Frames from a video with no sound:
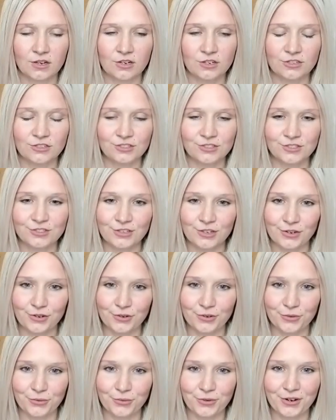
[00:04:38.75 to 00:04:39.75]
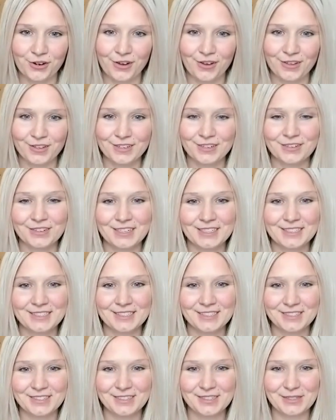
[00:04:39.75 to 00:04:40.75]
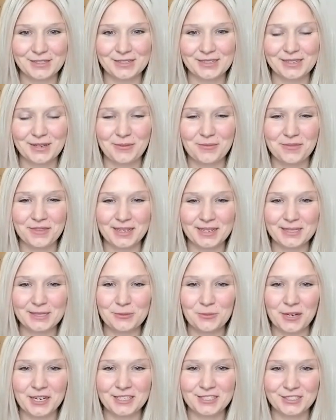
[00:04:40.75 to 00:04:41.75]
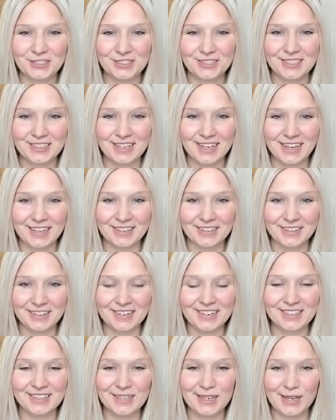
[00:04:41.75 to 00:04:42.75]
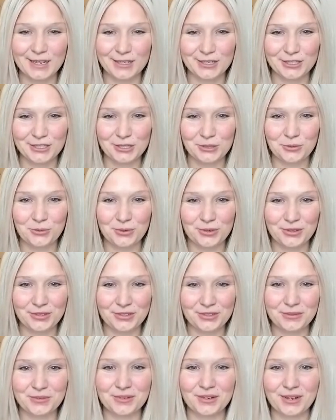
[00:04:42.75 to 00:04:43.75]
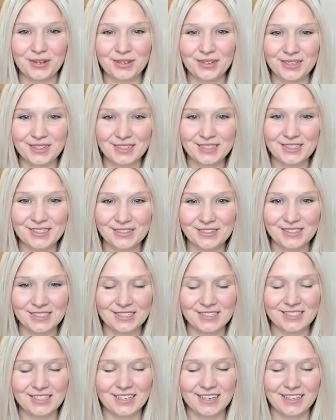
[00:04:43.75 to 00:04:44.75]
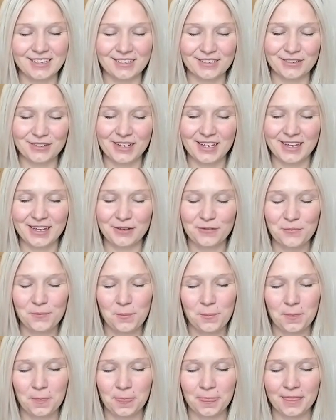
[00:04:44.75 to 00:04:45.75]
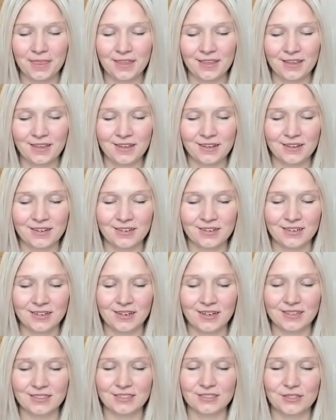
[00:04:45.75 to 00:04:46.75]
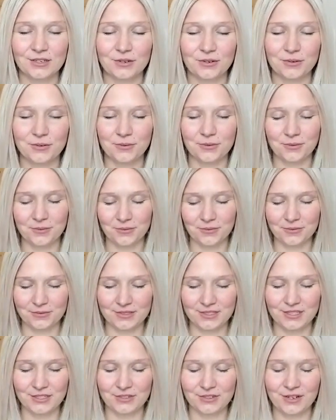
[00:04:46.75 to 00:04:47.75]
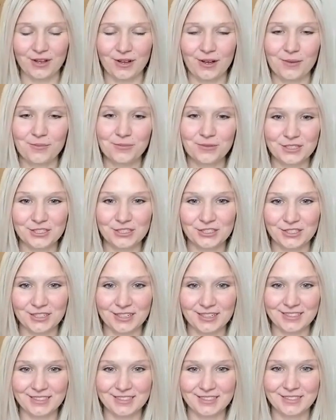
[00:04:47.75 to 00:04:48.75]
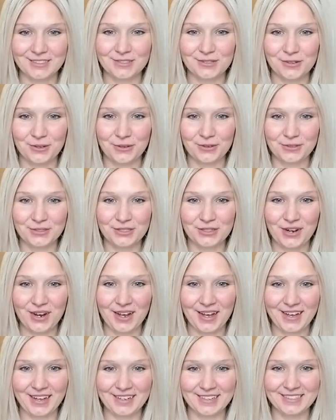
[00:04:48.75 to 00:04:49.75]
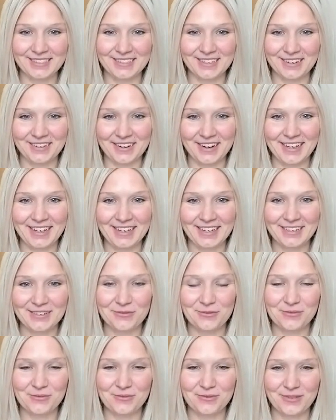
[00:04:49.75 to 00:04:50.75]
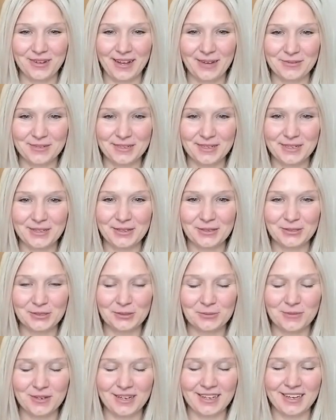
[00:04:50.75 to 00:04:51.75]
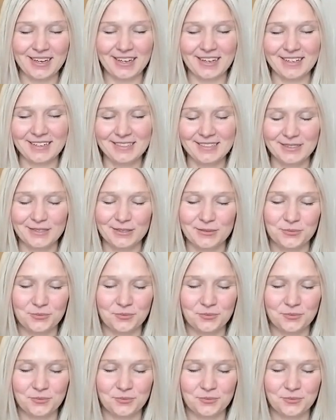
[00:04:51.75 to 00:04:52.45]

So we're all going to do something special together in the energy world. We're all going to do this together, okay? So to accomplish this, close your eyes, all right? I'm going to close my eyes.